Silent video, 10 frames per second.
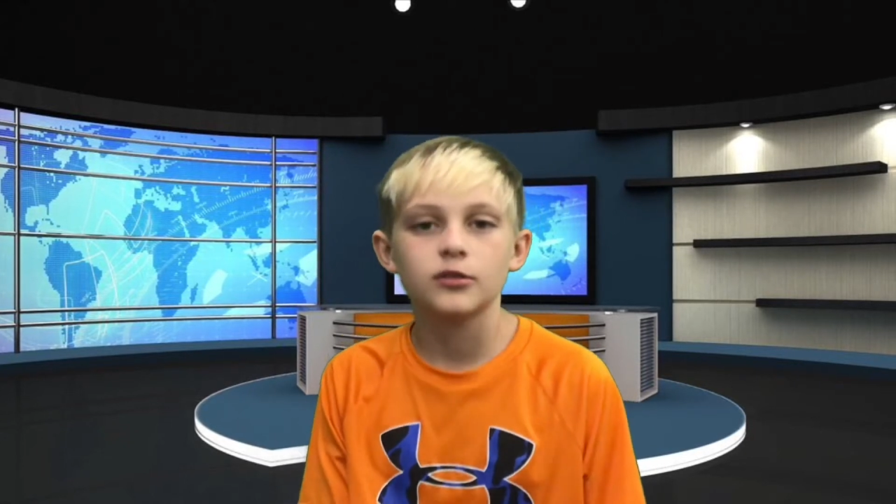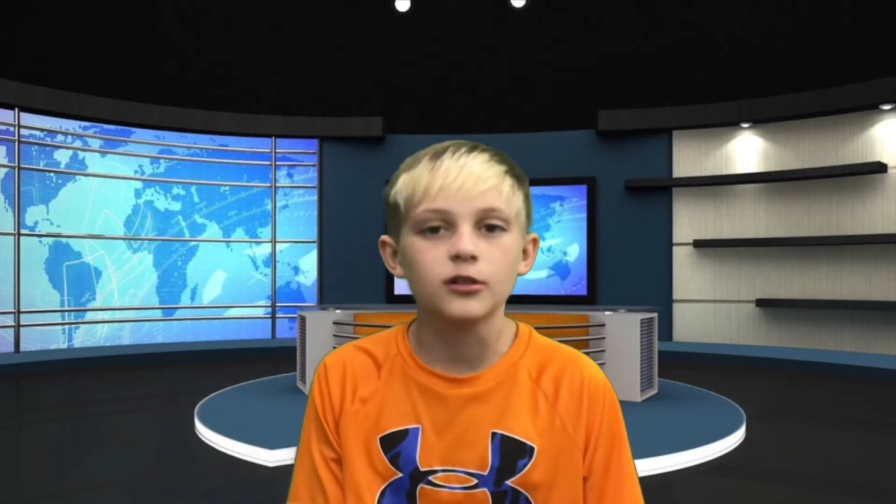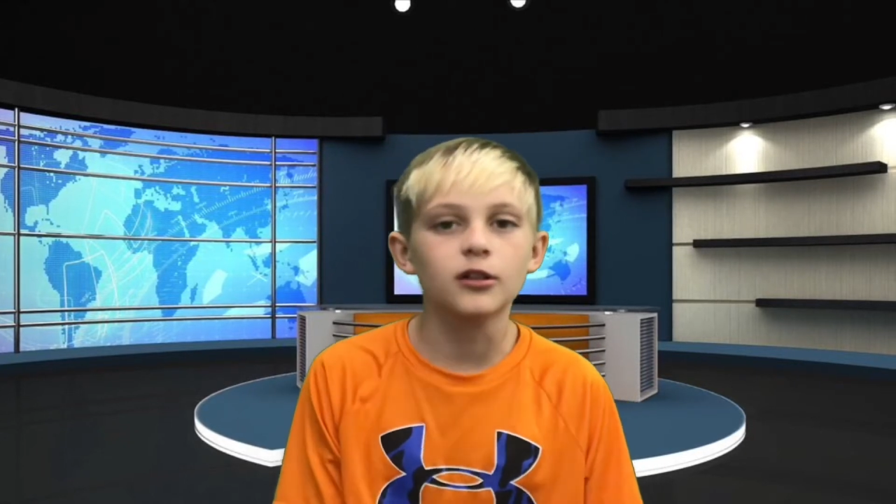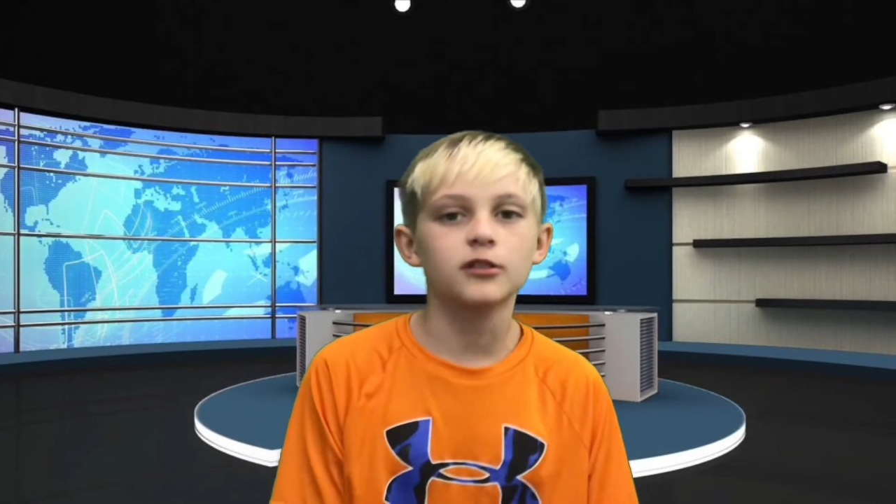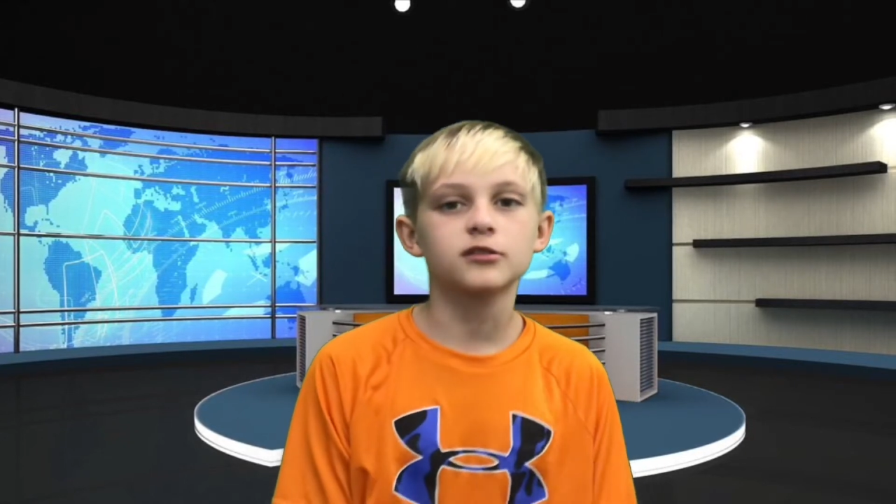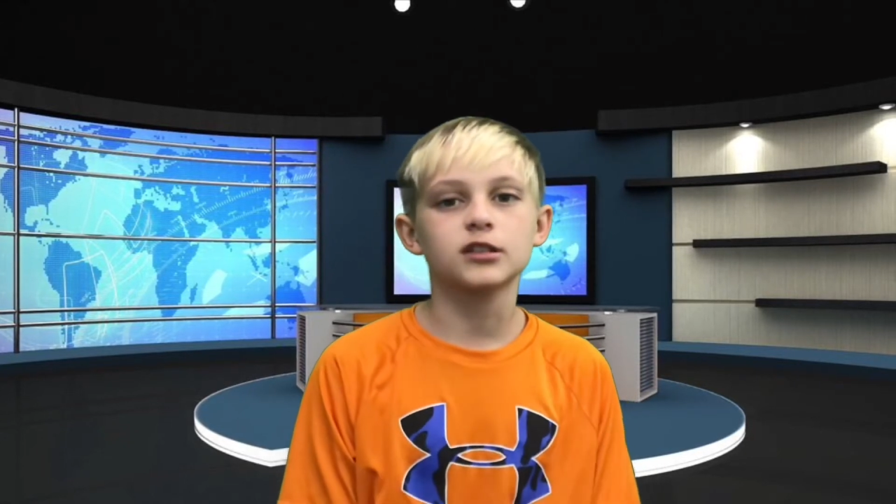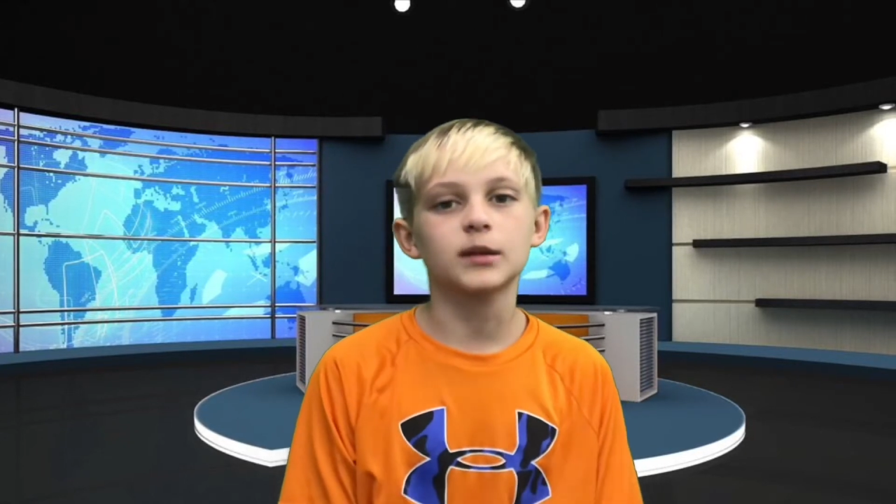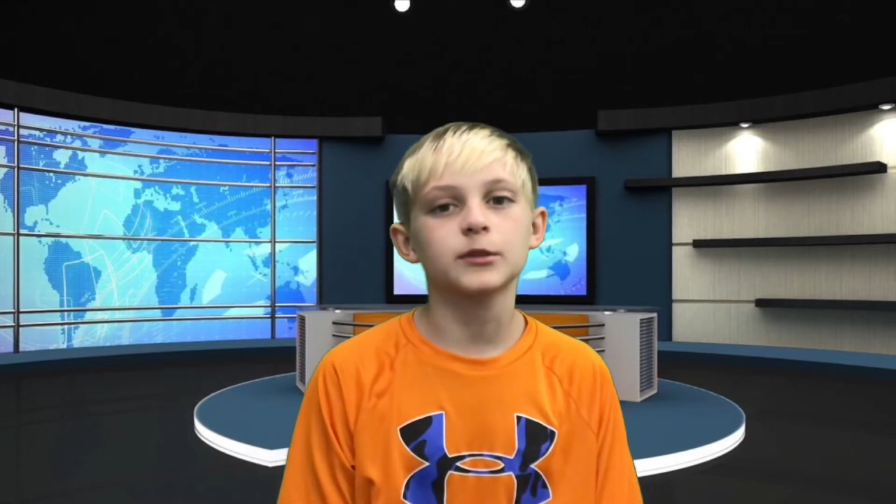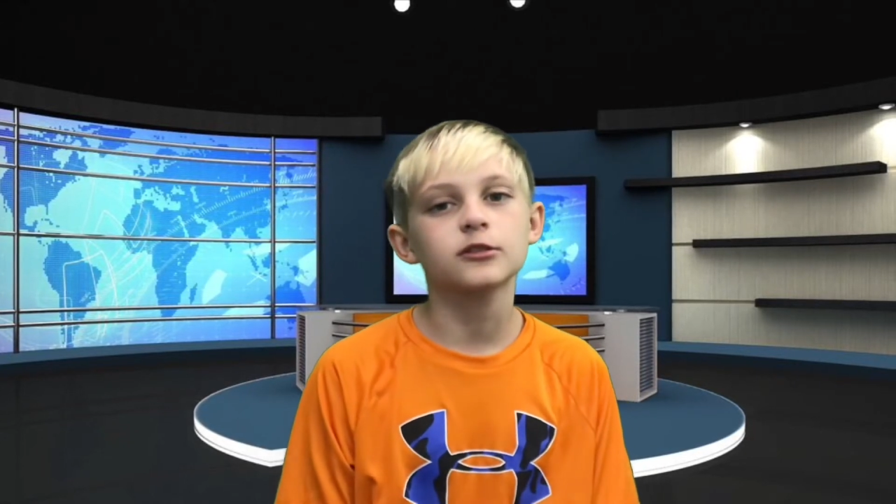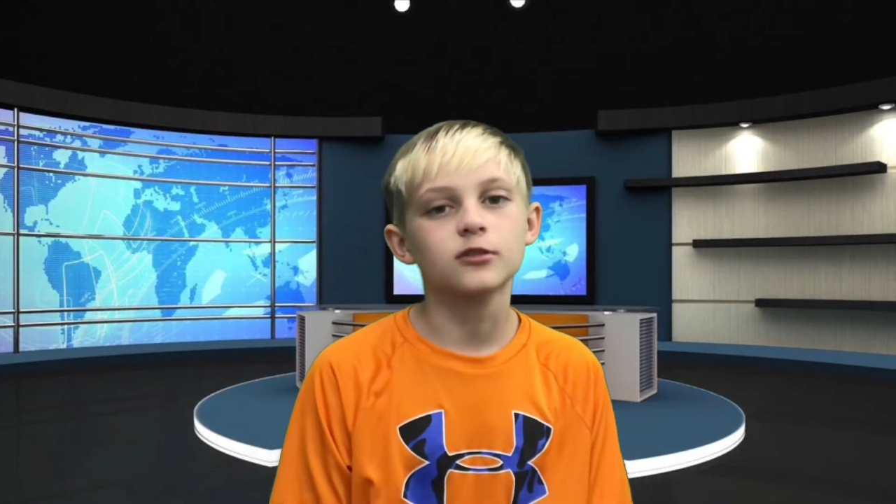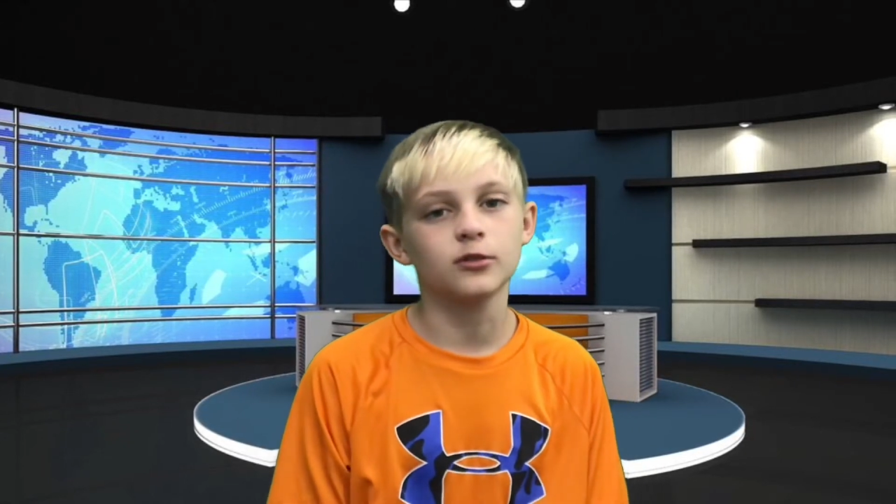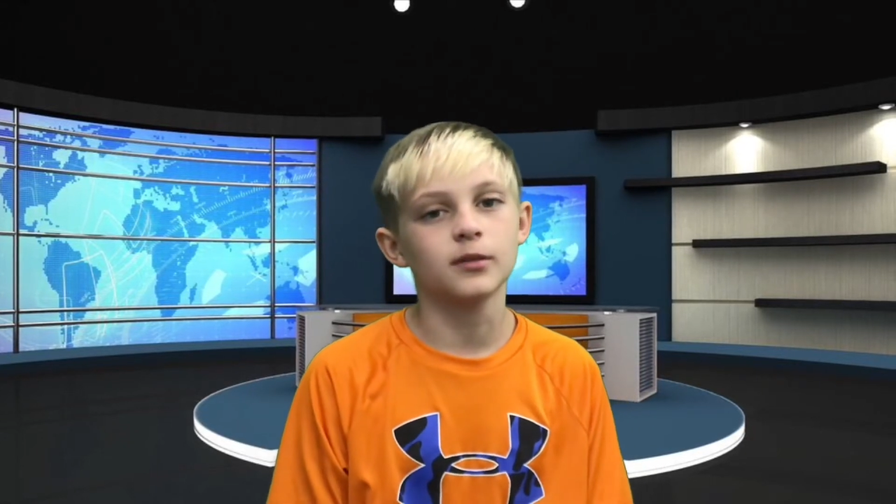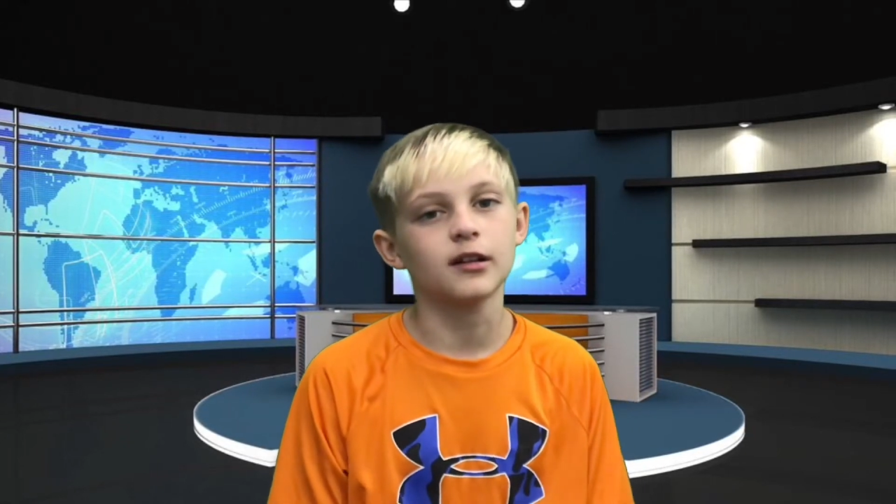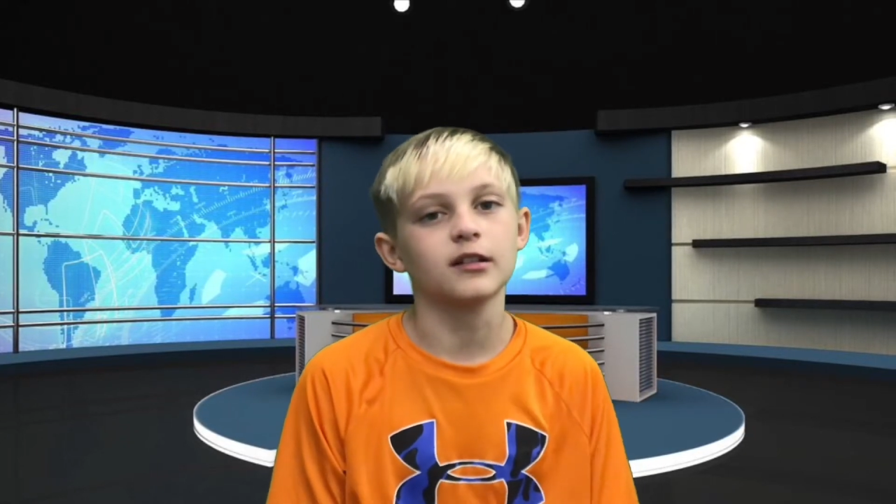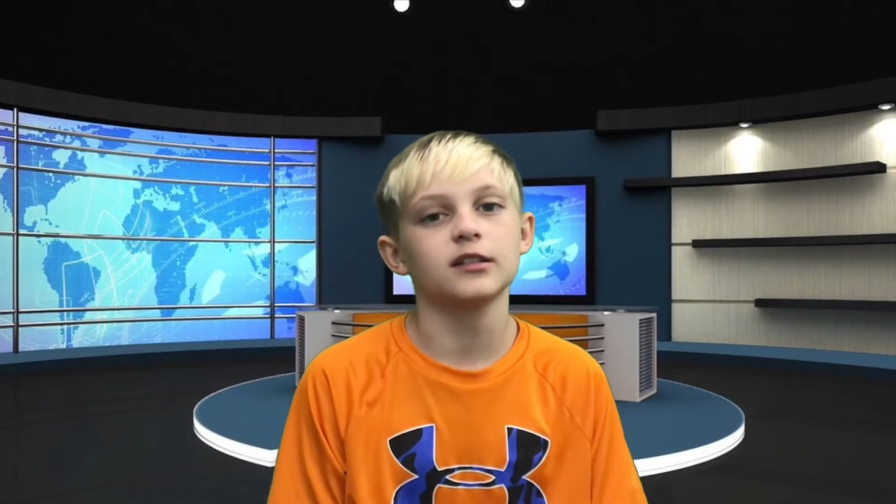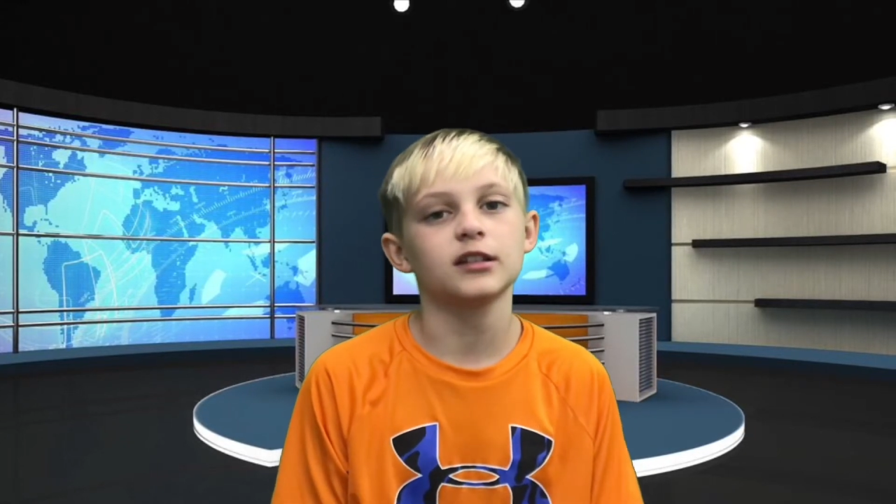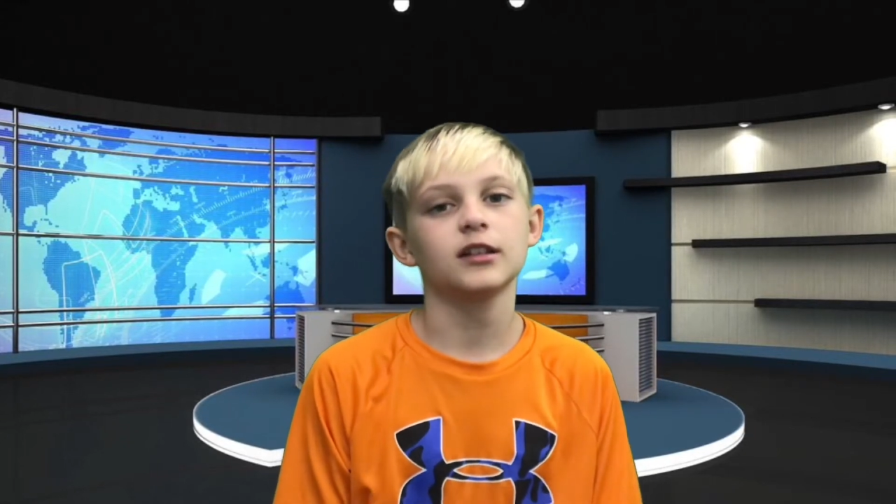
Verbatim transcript: to earn Sunday School Bucks